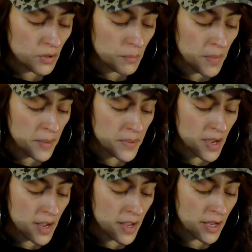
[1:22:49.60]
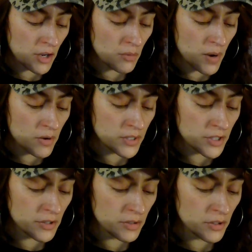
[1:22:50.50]
Maybe I hang around
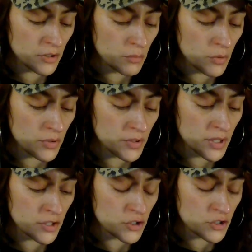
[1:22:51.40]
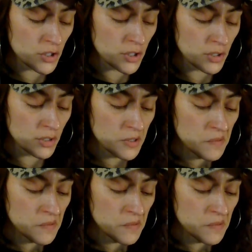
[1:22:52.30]
here a little more than I should.